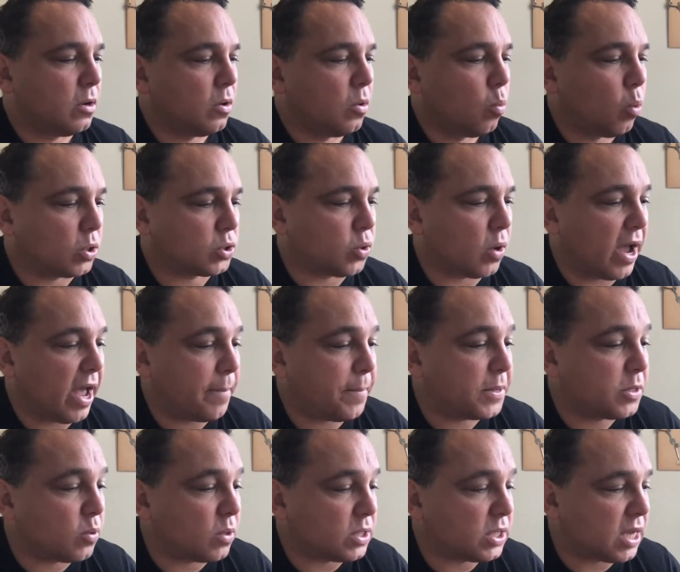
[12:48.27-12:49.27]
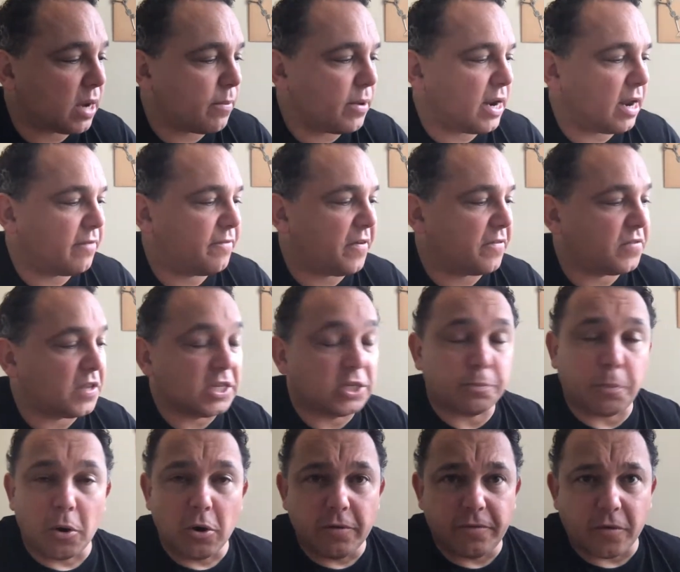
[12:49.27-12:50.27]
Watch what happens when someone had 50
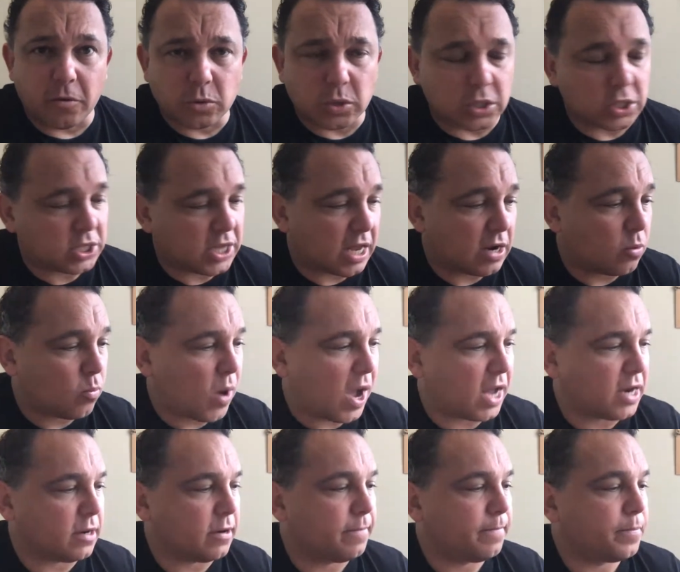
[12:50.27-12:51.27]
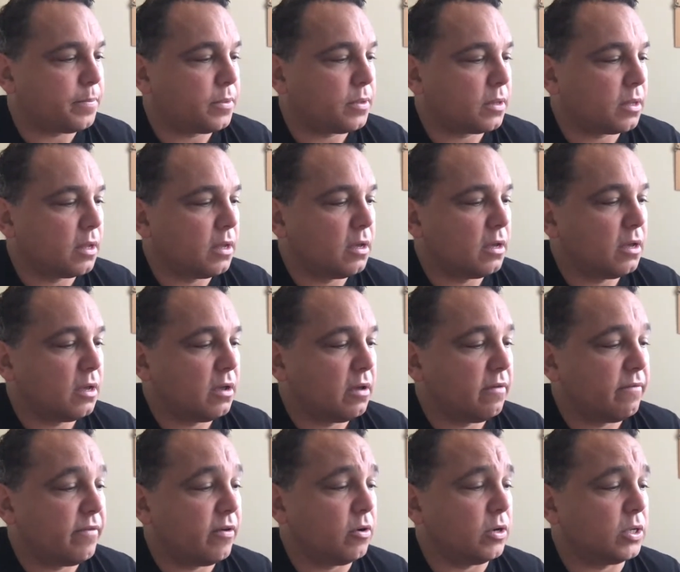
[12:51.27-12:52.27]
spoonfuls instead of 1.
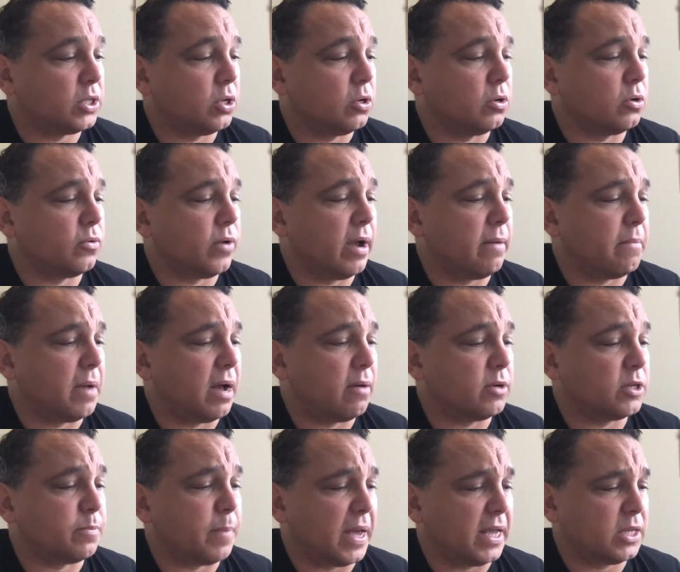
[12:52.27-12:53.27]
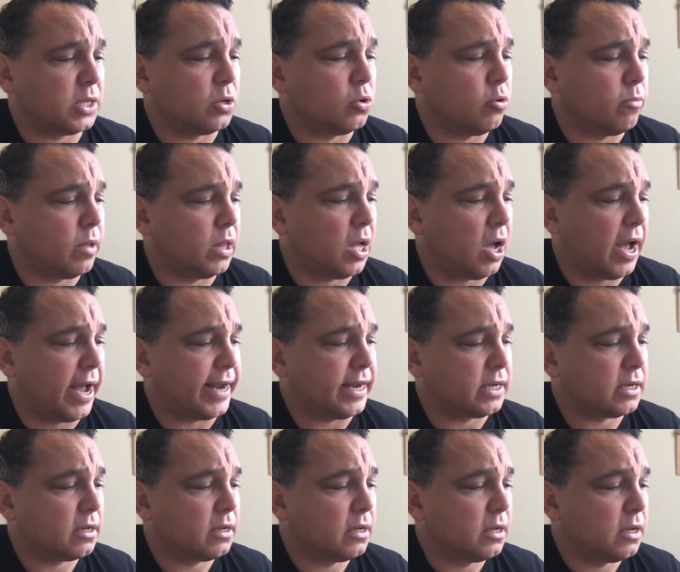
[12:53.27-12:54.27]
Very soon, Grandma was back to normal height.
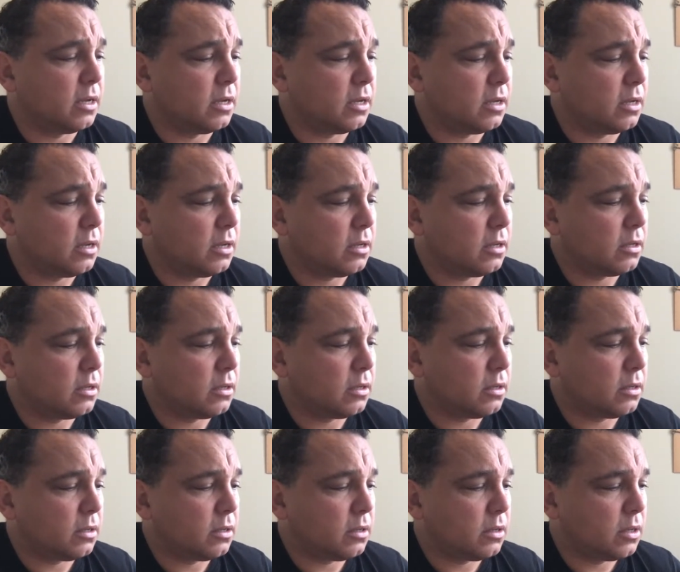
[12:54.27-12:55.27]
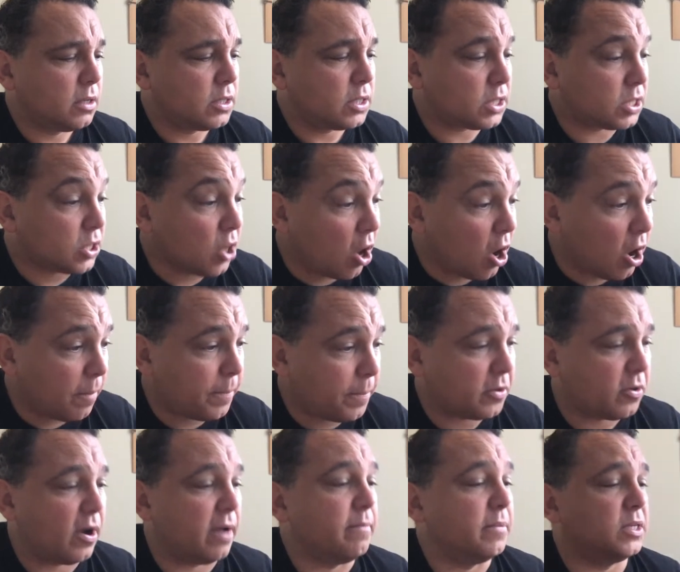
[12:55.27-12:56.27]
Stop,
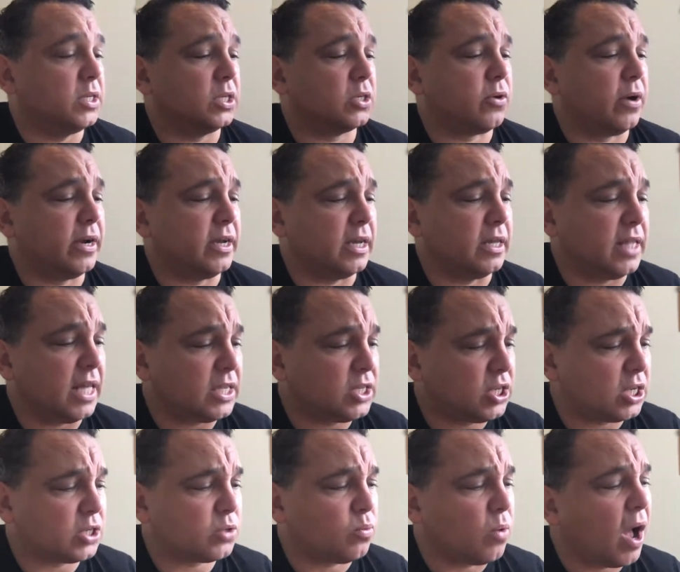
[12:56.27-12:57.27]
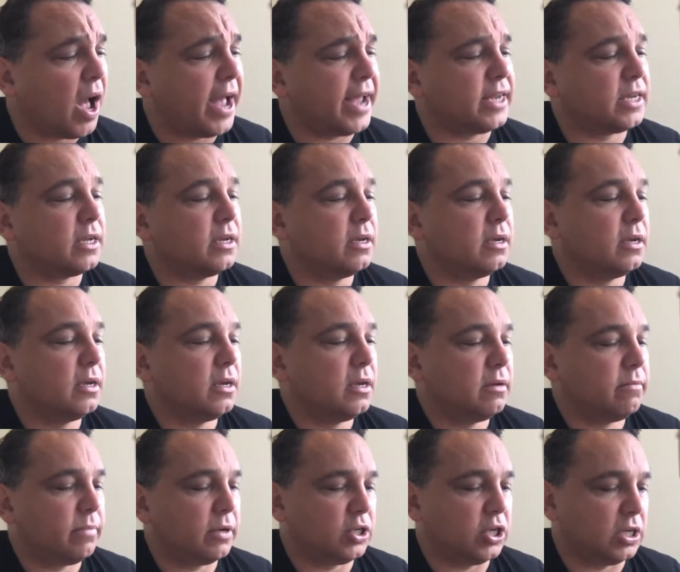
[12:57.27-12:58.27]
cried Mrs. Cranky. That's just right.
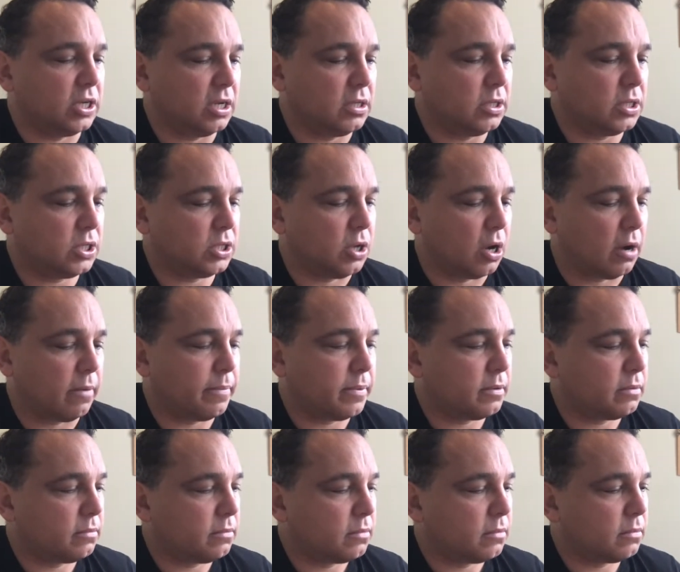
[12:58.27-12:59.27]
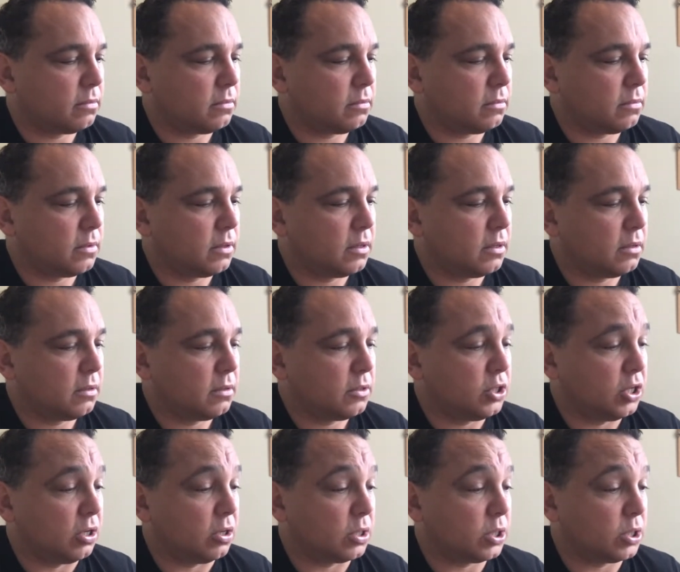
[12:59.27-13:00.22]
But she didn't stop. She got